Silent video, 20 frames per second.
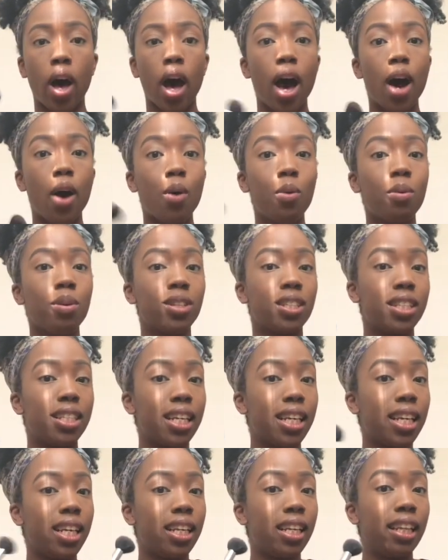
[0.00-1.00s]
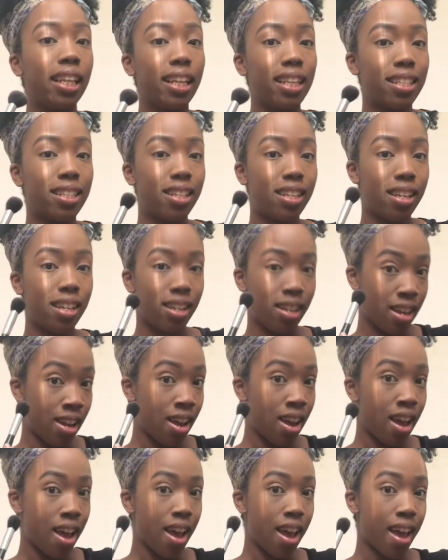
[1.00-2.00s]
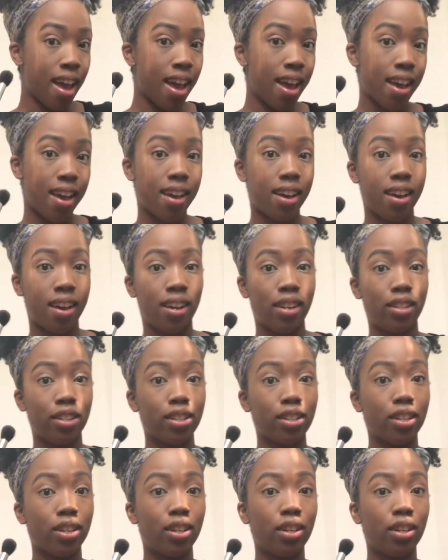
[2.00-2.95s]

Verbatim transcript: I almost did listen and